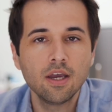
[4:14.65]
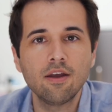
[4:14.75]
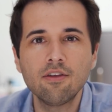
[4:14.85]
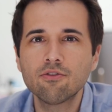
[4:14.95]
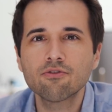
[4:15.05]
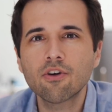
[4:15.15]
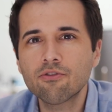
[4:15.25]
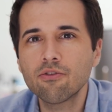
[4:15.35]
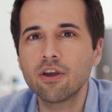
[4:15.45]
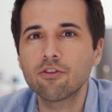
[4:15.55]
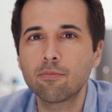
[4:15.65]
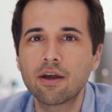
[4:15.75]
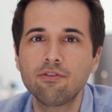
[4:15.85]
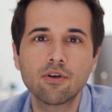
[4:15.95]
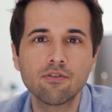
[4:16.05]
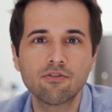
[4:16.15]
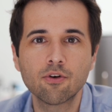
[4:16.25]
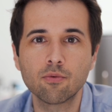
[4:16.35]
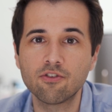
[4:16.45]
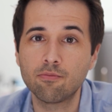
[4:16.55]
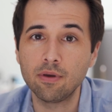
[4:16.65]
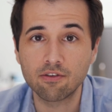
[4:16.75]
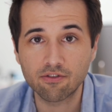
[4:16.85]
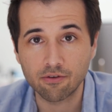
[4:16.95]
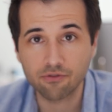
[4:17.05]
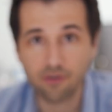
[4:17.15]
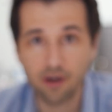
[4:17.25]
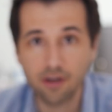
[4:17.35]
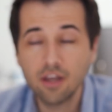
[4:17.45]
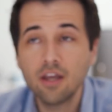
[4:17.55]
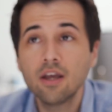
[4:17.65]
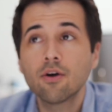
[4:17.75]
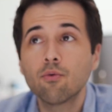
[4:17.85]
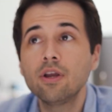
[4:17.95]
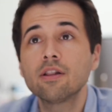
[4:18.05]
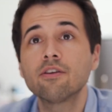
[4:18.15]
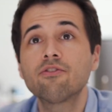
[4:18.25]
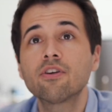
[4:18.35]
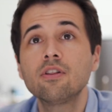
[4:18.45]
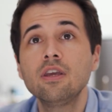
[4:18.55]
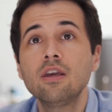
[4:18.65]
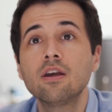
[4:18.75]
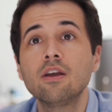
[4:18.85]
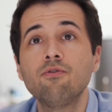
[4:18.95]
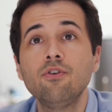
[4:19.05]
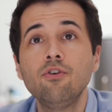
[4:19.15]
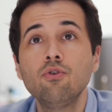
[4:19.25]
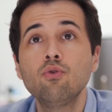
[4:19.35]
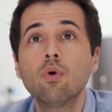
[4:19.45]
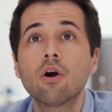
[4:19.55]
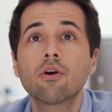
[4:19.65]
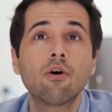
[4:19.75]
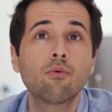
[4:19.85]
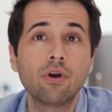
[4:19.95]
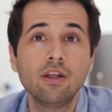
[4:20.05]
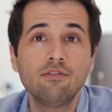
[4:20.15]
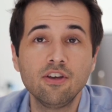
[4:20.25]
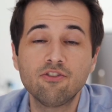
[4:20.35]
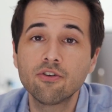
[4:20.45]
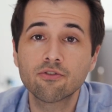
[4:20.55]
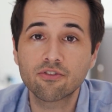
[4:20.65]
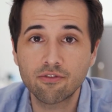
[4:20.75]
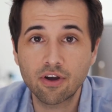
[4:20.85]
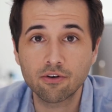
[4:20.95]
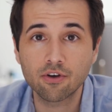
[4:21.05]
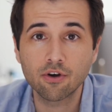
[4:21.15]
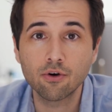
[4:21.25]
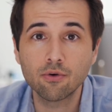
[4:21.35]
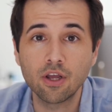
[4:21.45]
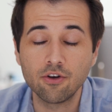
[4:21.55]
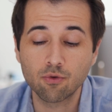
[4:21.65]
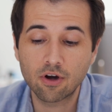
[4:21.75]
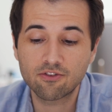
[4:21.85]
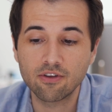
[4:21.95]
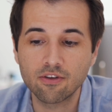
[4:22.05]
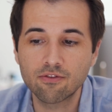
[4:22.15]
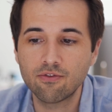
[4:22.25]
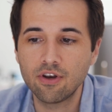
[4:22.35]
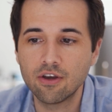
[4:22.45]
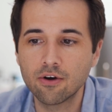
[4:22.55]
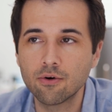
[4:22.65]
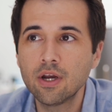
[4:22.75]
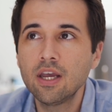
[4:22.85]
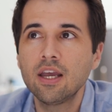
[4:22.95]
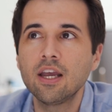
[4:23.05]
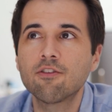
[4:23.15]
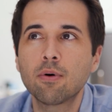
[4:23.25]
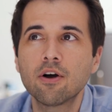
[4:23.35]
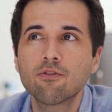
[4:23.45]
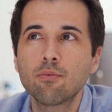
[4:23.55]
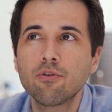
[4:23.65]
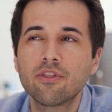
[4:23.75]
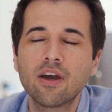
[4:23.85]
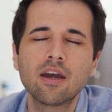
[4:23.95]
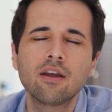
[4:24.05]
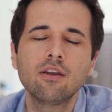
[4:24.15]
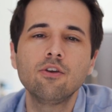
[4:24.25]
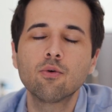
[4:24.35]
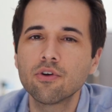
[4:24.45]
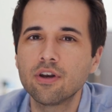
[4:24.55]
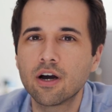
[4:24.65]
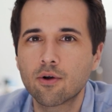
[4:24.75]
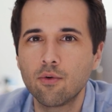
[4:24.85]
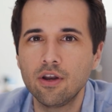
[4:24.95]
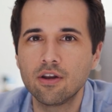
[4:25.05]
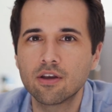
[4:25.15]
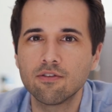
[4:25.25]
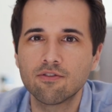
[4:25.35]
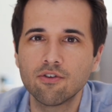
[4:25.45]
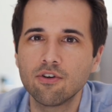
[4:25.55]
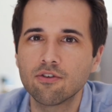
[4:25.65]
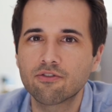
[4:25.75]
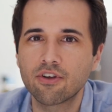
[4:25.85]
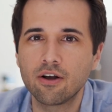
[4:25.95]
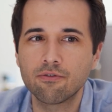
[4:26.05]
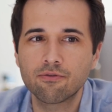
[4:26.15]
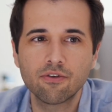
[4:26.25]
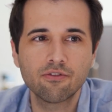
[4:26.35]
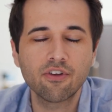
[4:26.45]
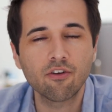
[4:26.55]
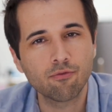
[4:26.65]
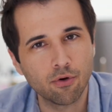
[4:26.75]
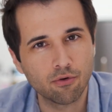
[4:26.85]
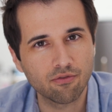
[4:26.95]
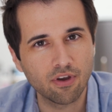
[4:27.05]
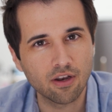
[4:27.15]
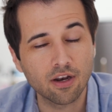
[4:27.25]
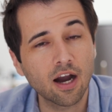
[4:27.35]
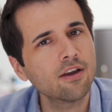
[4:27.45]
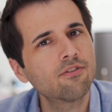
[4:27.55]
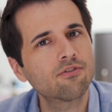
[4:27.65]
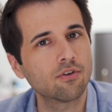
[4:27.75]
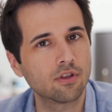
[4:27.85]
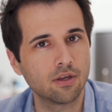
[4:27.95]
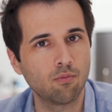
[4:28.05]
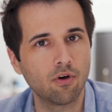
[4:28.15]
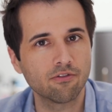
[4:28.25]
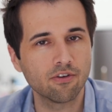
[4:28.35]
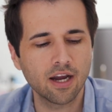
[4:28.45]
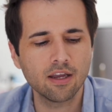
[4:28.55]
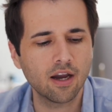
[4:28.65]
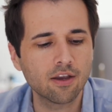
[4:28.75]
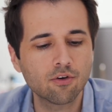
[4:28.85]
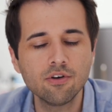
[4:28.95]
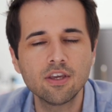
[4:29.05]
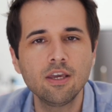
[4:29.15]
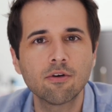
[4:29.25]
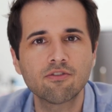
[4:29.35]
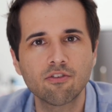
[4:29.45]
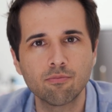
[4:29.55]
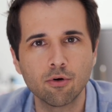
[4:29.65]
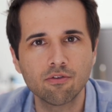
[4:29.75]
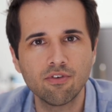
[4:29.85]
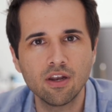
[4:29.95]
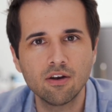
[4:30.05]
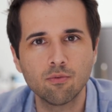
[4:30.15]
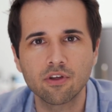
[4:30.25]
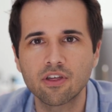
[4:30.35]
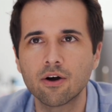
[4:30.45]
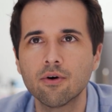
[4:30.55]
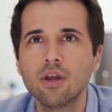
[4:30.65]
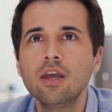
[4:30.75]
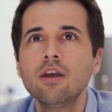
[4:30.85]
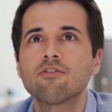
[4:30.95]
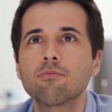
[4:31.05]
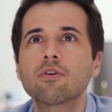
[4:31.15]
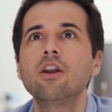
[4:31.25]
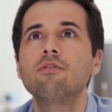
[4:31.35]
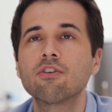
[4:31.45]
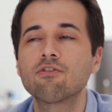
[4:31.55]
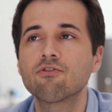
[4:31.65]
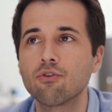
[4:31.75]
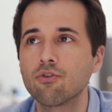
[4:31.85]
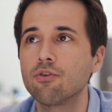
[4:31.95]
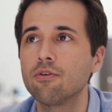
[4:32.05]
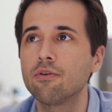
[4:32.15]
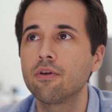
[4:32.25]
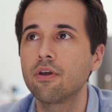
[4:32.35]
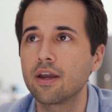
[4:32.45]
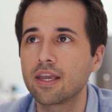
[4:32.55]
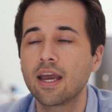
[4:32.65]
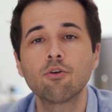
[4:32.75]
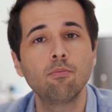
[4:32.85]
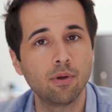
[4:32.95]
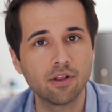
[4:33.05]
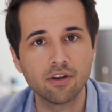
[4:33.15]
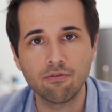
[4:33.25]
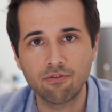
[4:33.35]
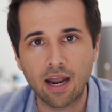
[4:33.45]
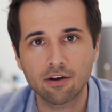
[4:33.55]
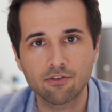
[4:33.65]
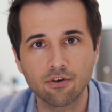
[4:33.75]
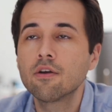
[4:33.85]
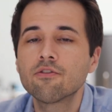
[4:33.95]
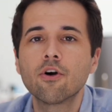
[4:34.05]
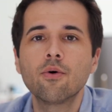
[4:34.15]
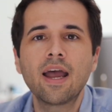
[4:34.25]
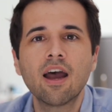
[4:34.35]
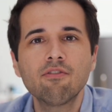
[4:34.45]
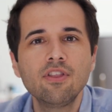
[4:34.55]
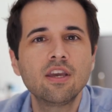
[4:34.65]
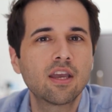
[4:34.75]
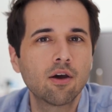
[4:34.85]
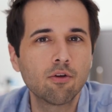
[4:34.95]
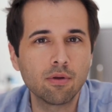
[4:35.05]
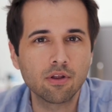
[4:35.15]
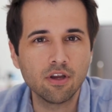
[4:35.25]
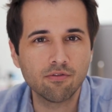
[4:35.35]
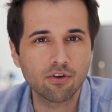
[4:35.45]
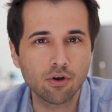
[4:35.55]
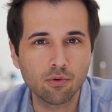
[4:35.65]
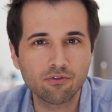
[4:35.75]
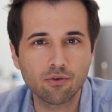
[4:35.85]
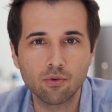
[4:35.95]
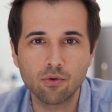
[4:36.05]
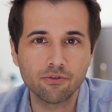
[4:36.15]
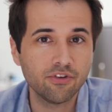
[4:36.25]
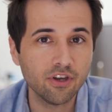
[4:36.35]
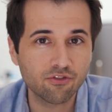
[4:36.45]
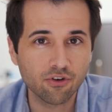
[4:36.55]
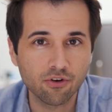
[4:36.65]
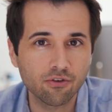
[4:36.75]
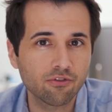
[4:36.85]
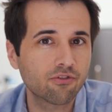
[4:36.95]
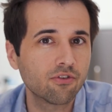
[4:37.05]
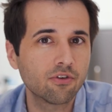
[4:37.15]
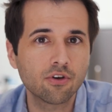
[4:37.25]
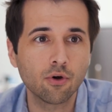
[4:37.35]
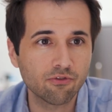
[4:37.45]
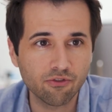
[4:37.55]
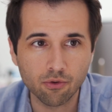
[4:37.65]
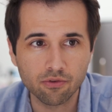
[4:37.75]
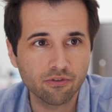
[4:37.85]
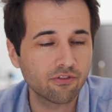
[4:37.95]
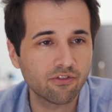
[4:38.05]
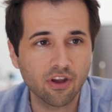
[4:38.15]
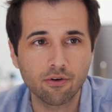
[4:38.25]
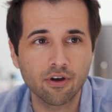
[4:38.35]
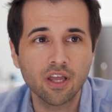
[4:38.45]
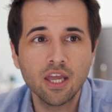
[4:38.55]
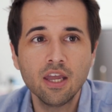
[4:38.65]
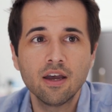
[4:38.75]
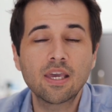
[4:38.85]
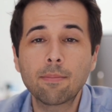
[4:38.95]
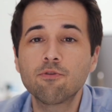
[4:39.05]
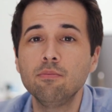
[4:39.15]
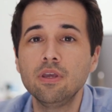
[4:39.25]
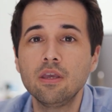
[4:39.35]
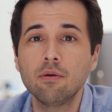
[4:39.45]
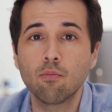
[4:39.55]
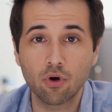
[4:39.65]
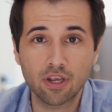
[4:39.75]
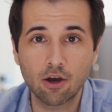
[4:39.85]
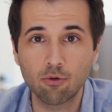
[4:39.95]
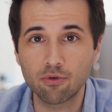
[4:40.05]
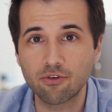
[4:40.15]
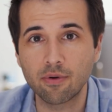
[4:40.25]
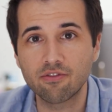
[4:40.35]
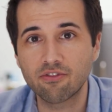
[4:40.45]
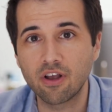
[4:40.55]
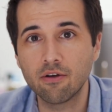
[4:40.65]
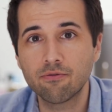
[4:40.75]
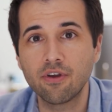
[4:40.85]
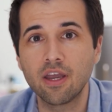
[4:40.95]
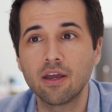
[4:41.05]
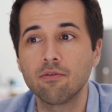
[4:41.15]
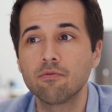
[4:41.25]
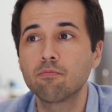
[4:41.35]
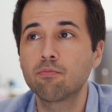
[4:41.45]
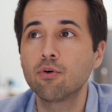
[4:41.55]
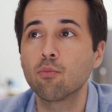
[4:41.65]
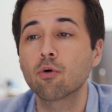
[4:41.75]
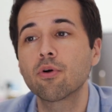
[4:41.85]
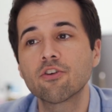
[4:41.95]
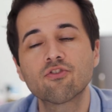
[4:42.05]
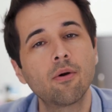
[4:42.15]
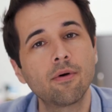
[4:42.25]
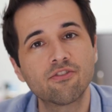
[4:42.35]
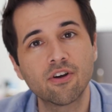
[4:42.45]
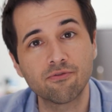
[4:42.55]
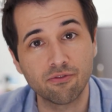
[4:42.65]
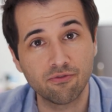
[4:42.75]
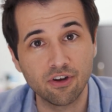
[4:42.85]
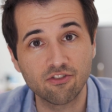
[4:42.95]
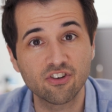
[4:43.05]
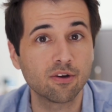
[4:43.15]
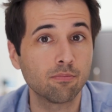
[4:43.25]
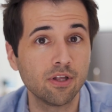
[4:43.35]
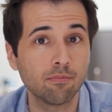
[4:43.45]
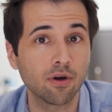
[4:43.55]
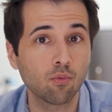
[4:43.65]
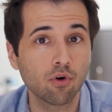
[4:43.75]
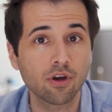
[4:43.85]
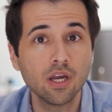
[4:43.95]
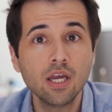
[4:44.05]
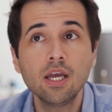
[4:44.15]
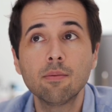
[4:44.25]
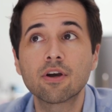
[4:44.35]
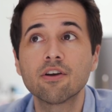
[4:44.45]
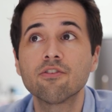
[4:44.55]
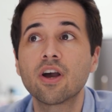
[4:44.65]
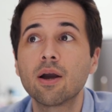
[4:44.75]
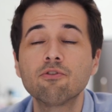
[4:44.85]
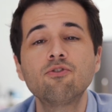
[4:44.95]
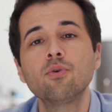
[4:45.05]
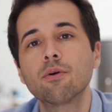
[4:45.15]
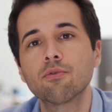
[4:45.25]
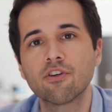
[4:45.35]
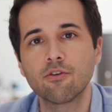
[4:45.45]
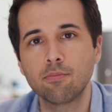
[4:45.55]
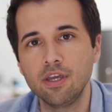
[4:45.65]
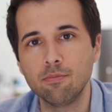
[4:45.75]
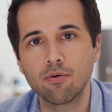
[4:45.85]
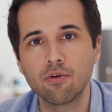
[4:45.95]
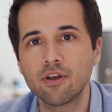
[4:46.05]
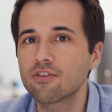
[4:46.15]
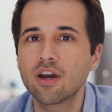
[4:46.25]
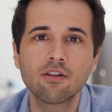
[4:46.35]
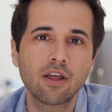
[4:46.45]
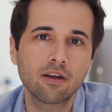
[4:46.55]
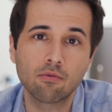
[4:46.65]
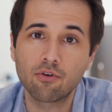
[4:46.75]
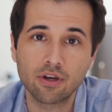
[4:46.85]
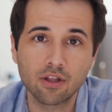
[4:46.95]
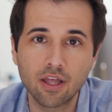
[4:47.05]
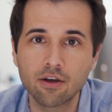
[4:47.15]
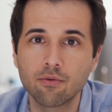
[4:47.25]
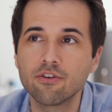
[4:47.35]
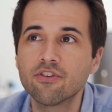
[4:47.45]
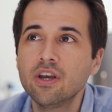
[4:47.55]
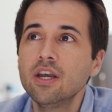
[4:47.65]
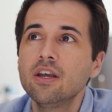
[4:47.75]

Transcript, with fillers: And then there's also the other path you consider, which is being self-taught. Realistically, if you are already teaching yourself how to code and you're watching this video, it's possible that you are not going to consider yourself self-motivated. I certainly wasn't. I couldn't keep myself motivated without some kind of external accountability factor. So having the accountability of a code school, teachers, co-students, etc., kept me more accountable to myself and put more pressure on myself to finish and complete my work because I was doing it with other people. It's kind of like learning a language.